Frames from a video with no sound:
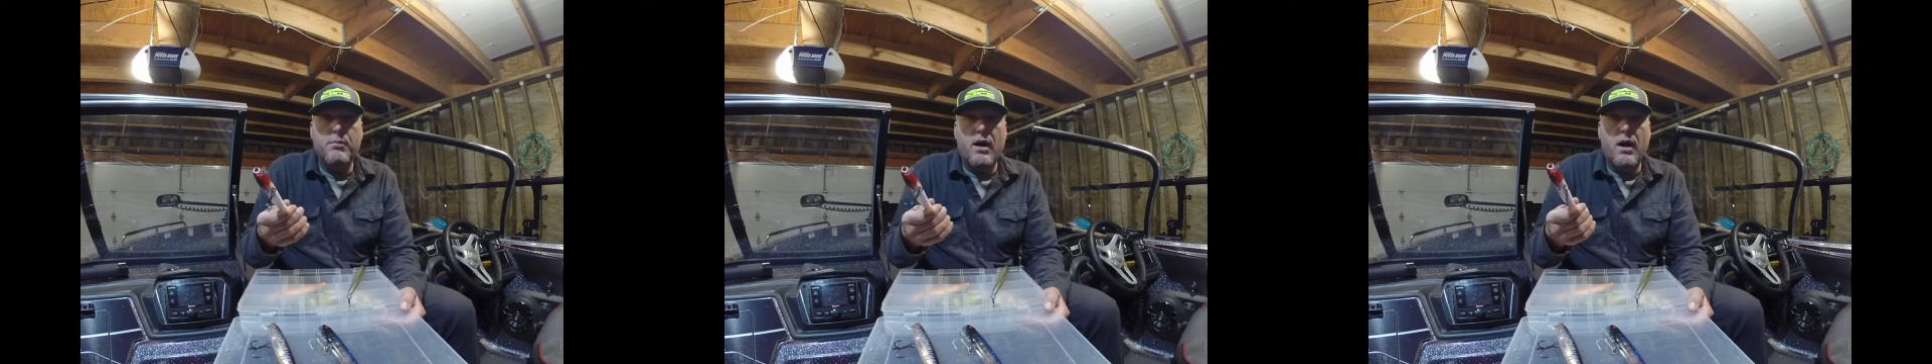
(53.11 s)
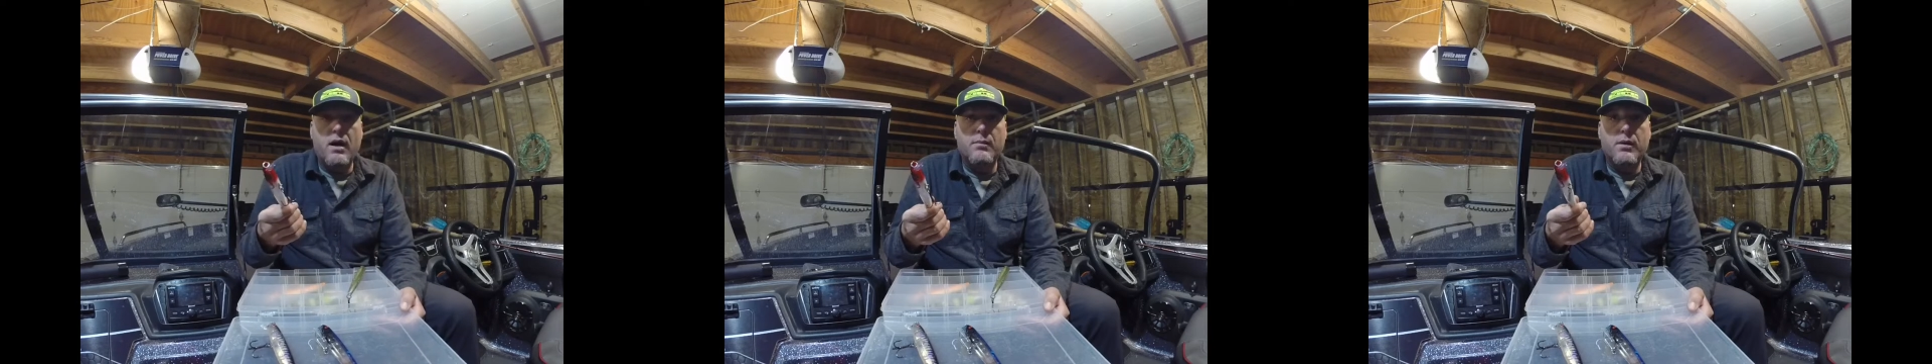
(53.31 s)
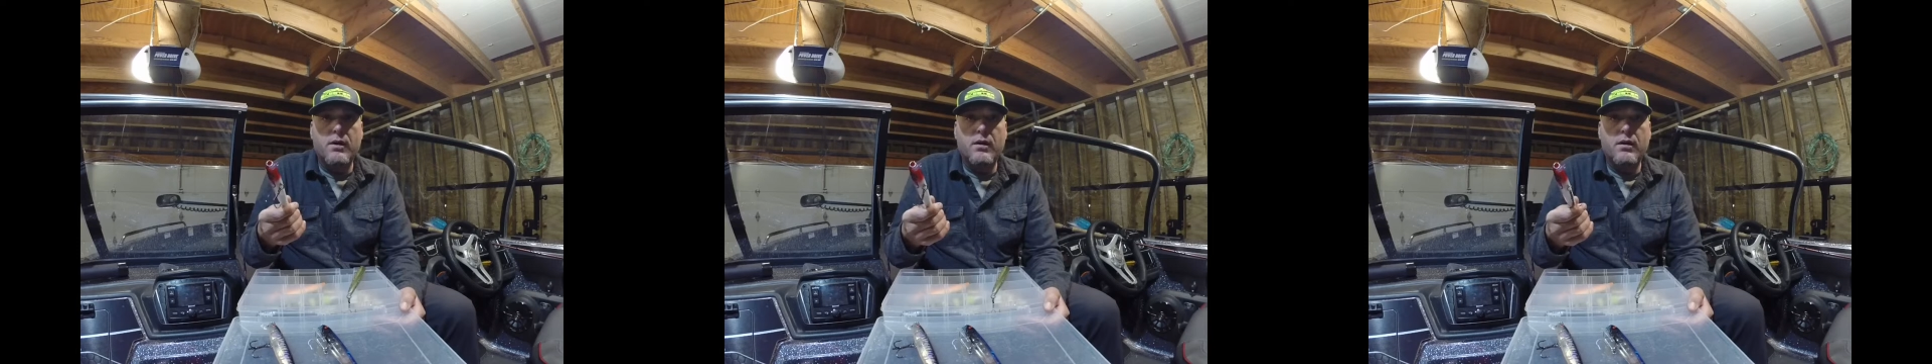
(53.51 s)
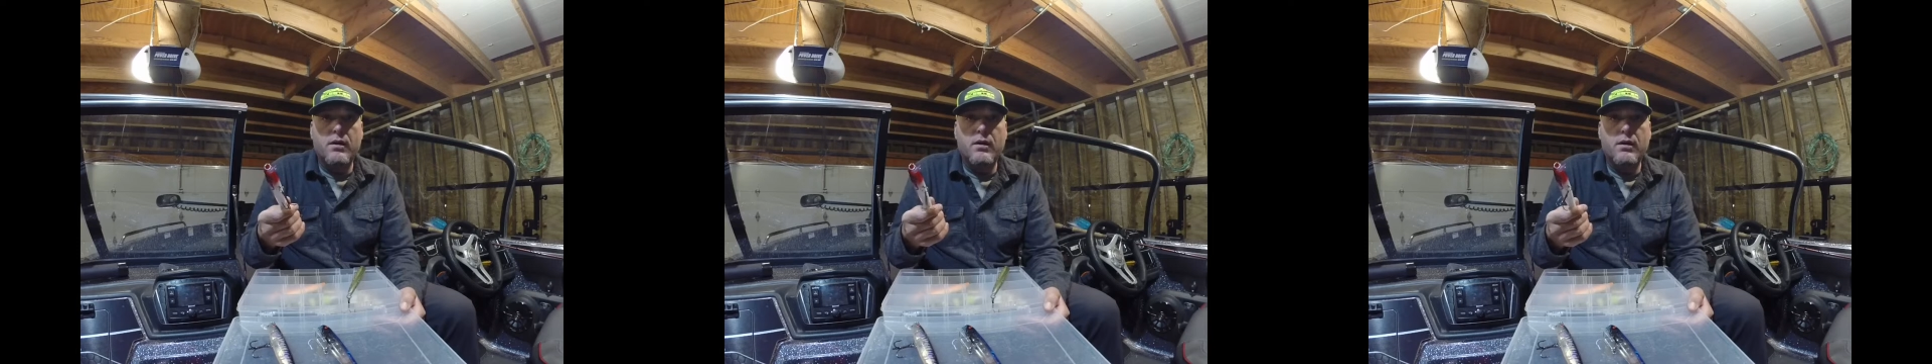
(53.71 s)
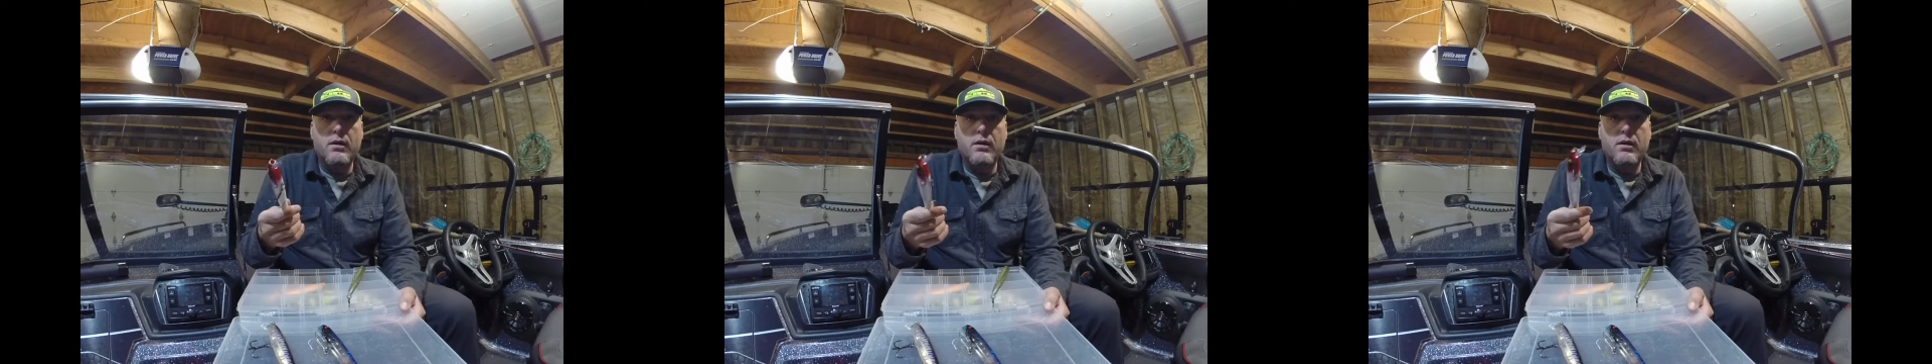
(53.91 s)
Bomber
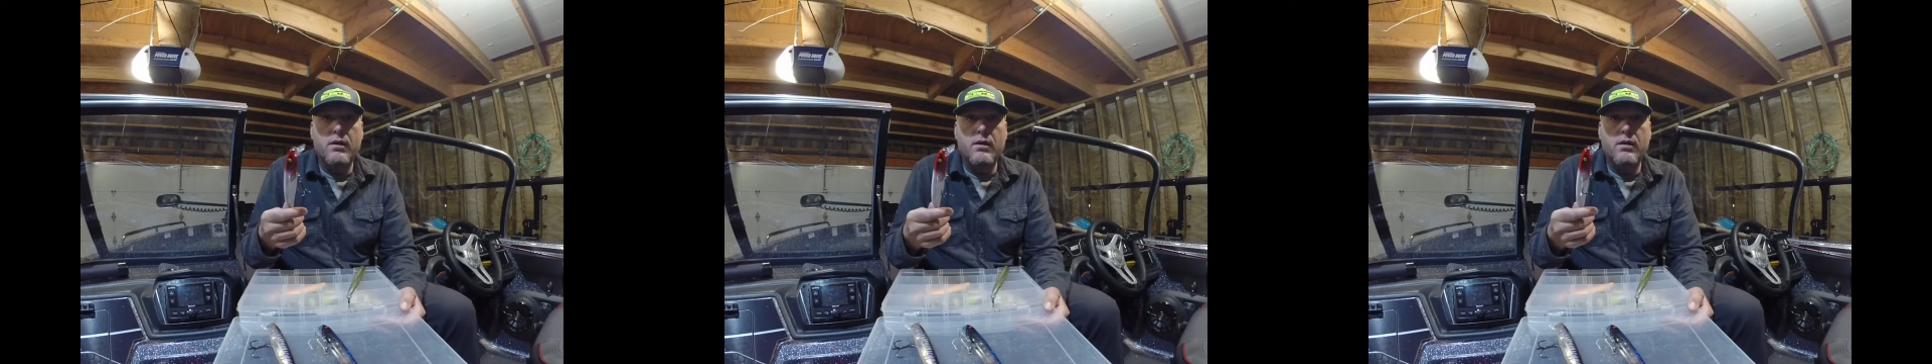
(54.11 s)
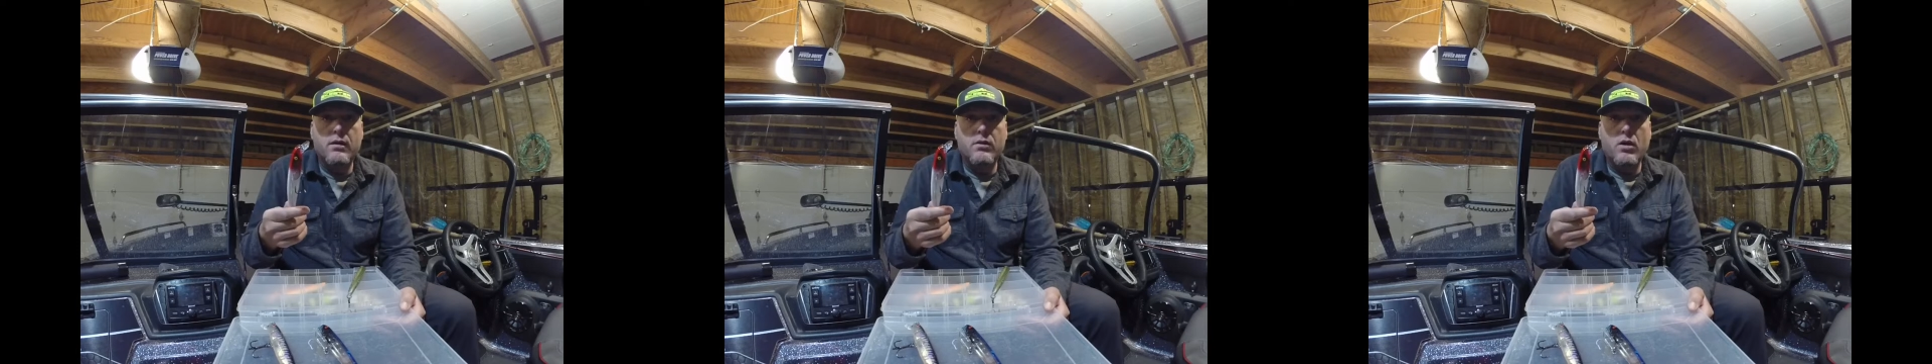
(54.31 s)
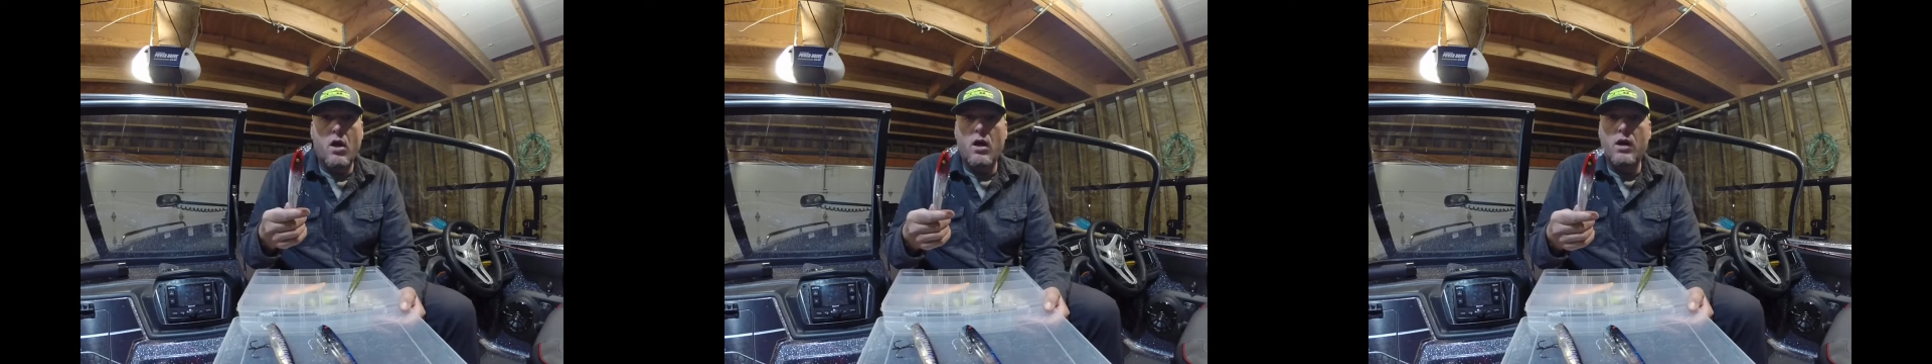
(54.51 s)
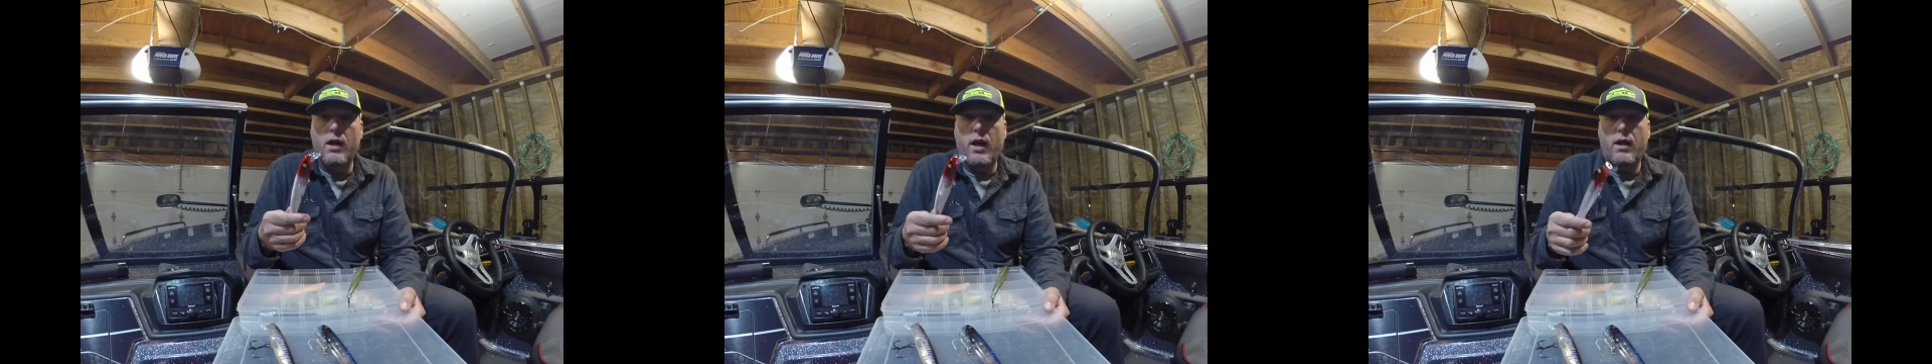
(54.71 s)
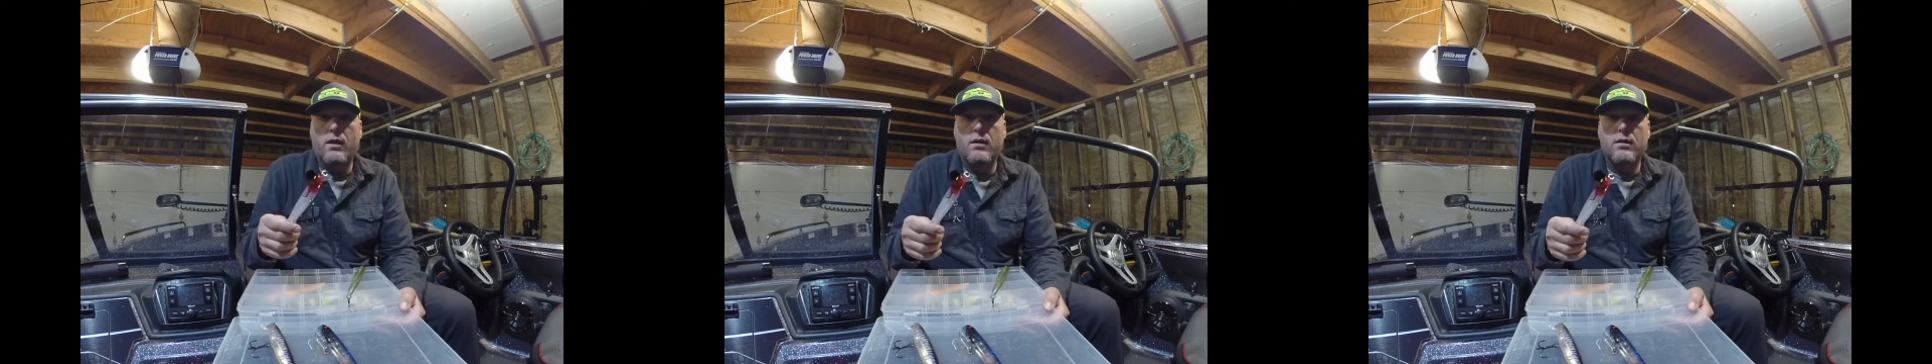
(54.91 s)

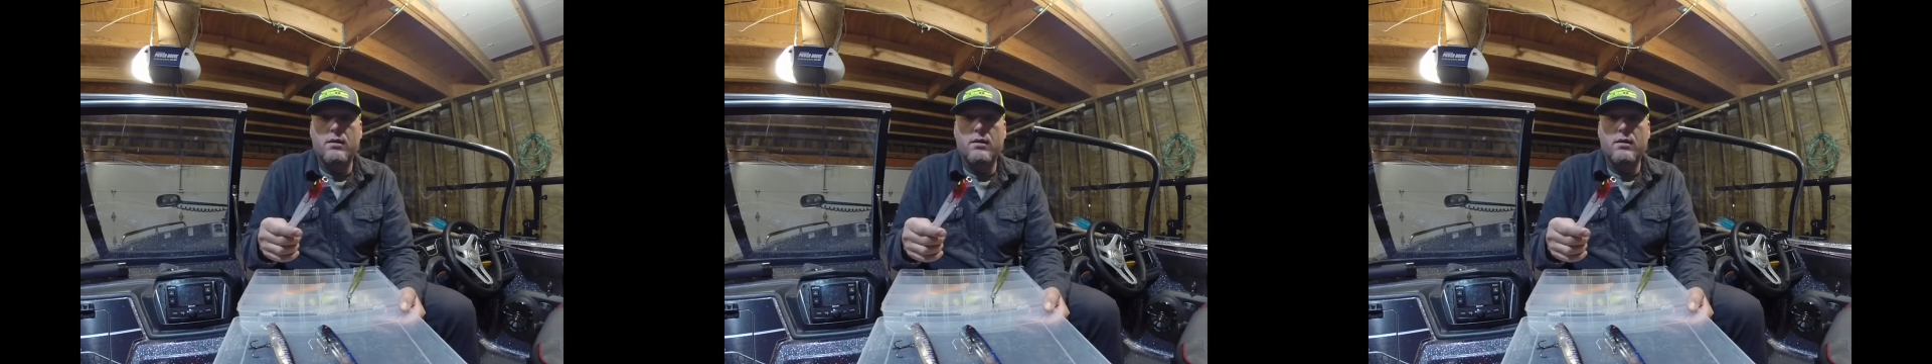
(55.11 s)
Longy.